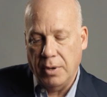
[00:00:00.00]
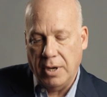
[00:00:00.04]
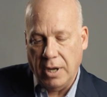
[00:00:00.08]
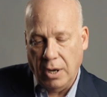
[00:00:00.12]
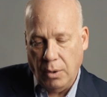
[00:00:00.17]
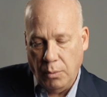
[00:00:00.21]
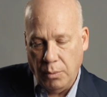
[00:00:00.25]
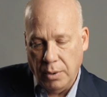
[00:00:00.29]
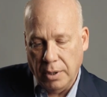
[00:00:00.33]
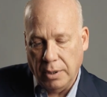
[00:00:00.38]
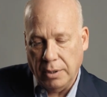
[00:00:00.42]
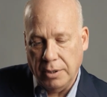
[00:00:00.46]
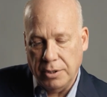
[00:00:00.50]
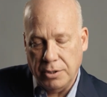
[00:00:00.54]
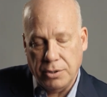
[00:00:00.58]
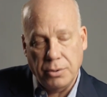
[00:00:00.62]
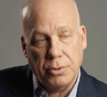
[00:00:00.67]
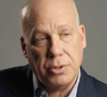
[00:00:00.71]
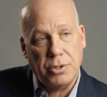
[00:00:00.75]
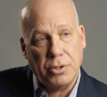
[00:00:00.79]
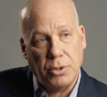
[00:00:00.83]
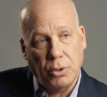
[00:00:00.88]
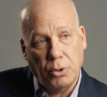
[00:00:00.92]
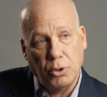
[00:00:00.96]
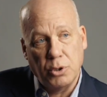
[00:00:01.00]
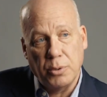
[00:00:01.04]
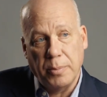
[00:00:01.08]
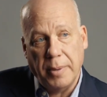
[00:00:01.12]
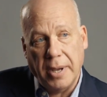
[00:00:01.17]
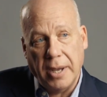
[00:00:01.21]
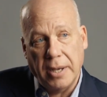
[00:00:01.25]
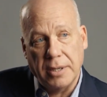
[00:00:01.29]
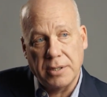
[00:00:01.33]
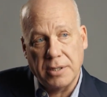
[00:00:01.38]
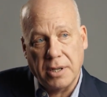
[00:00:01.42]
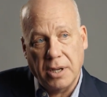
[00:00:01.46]
We get Will into a Stokes
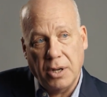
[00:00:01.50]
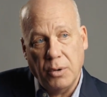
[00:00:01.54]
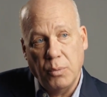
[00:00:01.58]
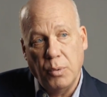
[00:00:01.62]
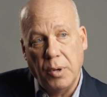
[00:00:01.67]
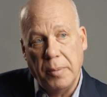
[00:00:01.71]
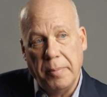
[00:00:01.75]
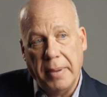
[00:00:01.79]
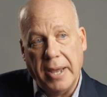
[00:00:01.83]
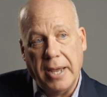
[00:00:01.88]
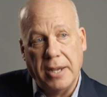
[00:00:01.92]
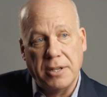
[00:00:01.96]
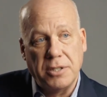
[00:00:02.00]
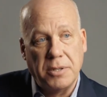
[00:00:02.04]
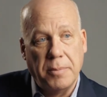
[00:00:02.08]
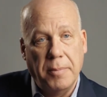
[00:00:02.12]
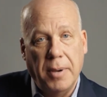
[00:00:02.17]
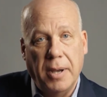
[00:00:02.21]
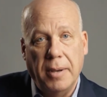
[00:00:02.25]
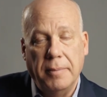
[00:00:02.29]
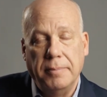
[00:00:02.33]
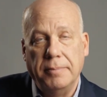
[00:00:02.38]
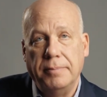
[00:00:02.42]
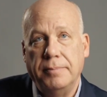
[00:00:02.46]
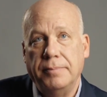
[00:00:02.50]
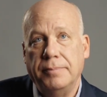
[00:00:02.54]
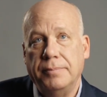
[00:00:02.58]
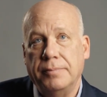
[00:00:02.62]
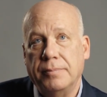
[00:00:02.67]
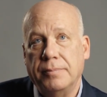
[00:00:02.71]
basket and we pass him out.